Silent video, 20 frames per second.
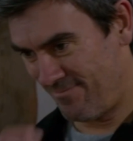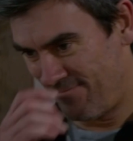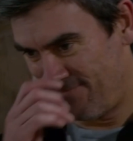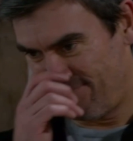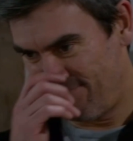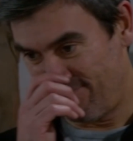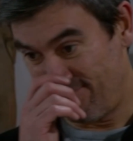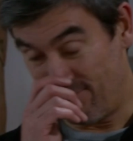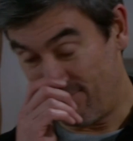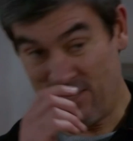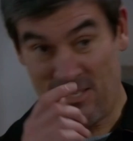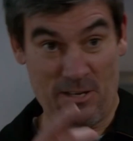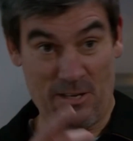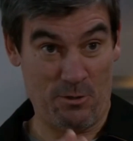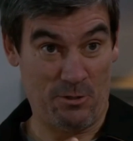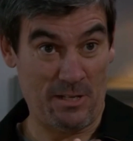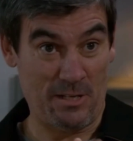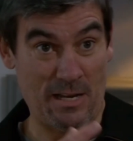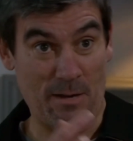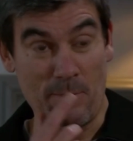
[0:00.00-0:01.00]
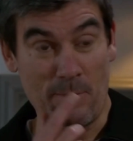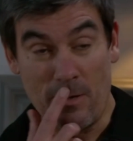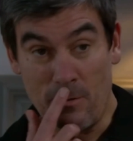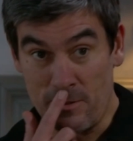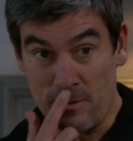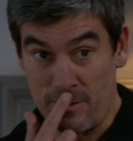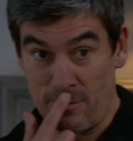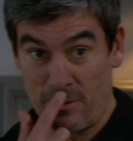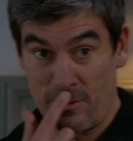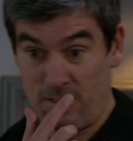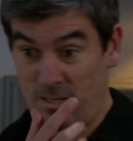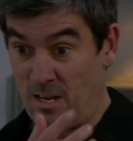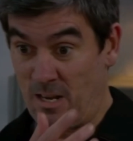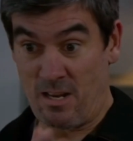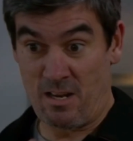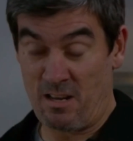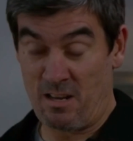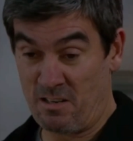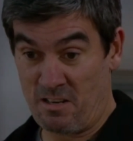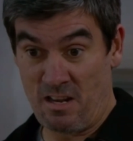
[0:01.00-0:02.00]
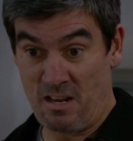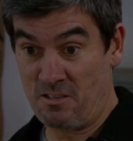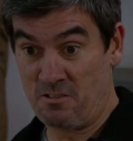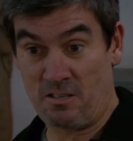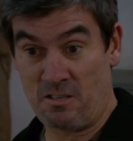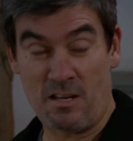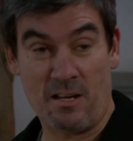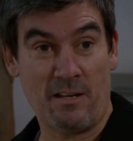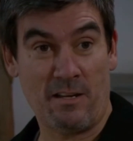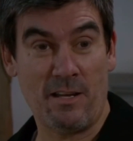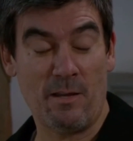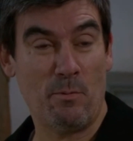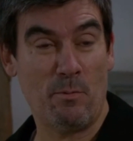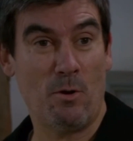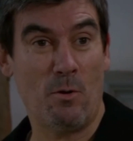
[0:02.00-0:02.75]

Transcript: Is he your type now, Andy? Because I, I, I just can't keep up.